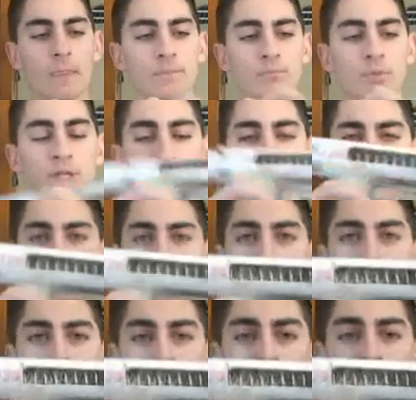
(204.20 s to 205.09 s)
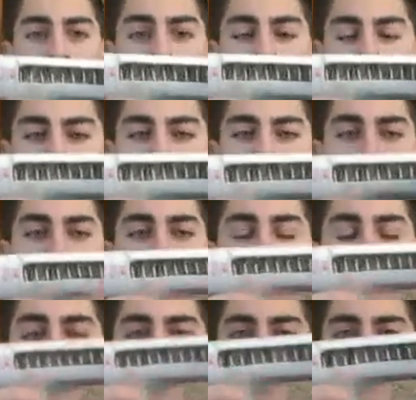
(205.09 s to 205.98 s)
Plus it looks really cool. Once it's
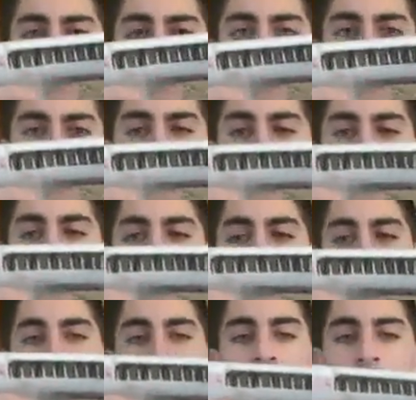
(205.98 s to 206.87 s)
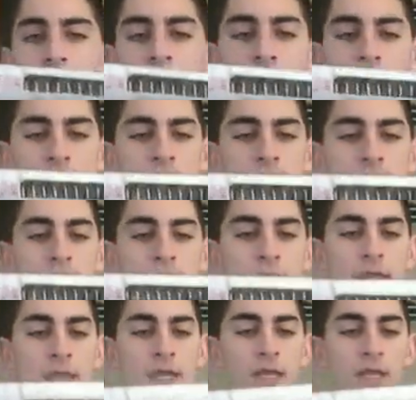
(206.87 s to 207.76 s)
painted over, it'll look really awesome.
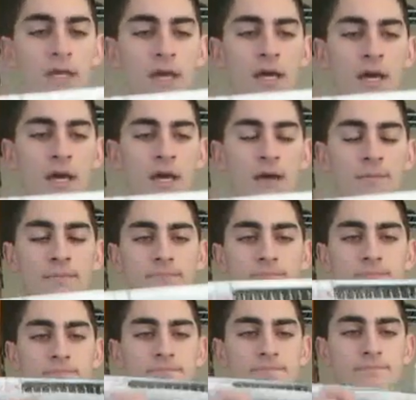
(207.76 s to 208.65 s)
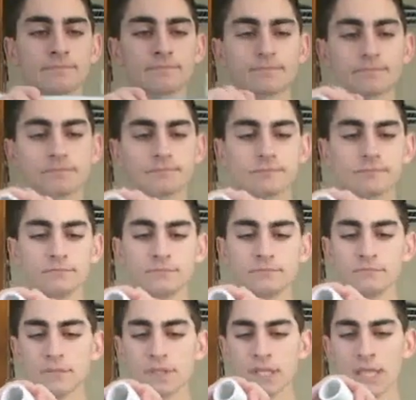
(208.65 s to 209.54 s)

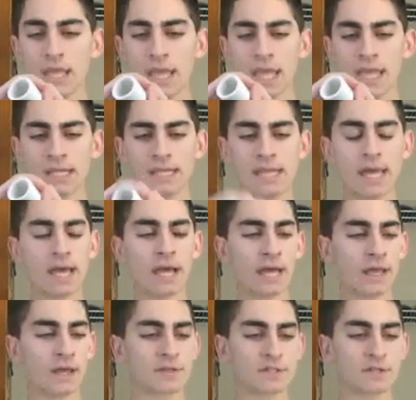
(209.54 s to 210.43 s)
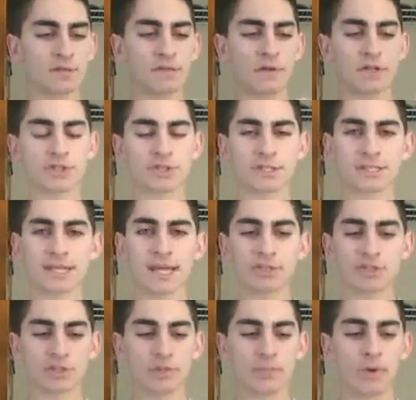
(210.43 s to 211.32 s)
And yeah, I also finished
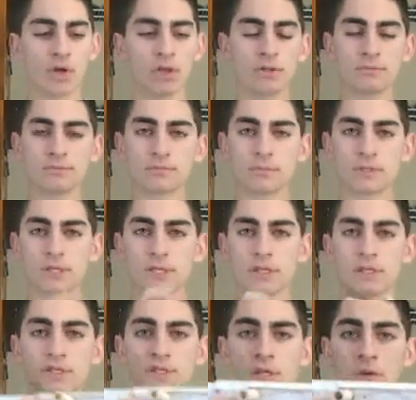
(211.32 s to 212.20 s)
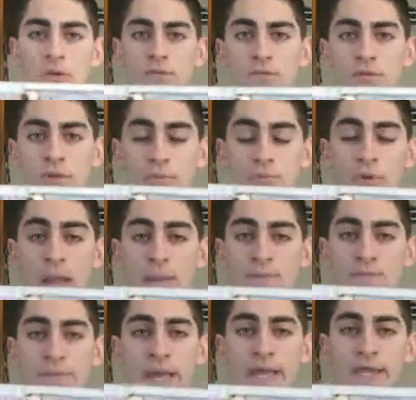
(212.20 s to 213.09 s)
attaching the bolt, so it fully
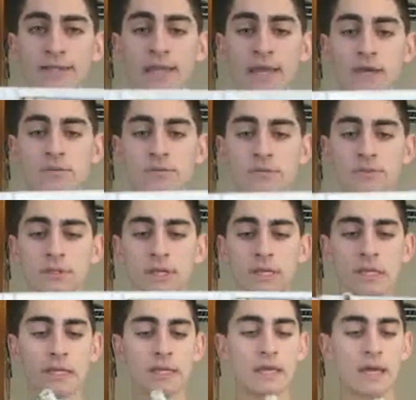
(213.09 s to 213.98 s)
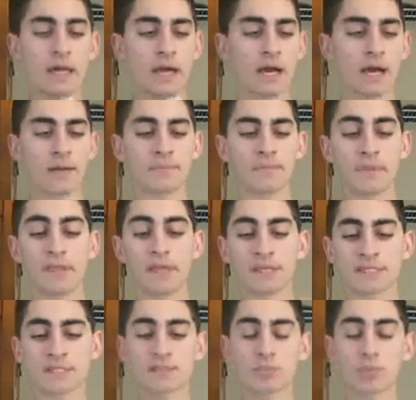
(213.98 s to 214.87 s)
primes back now.
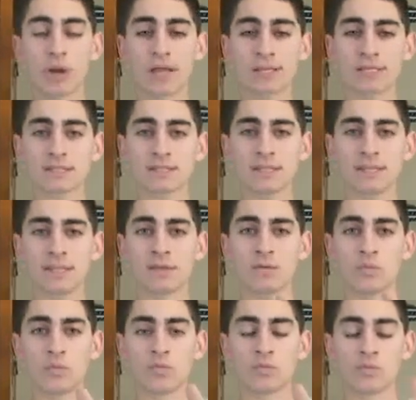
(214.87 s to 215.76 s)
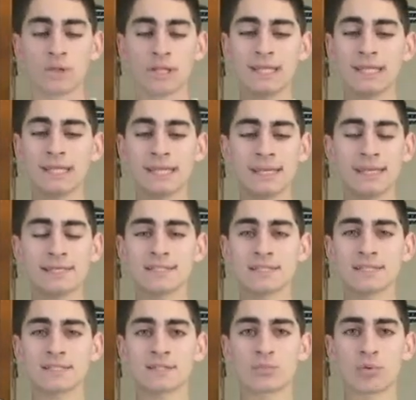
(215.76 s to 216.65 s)
It's surprisingly really
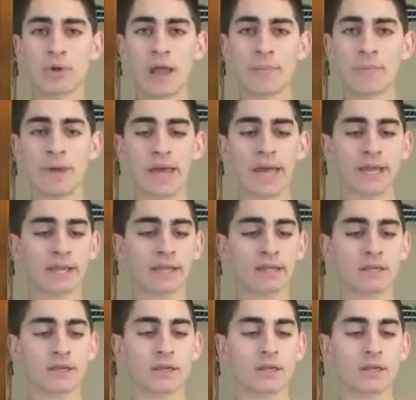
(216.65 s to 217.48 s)
easy to prime back.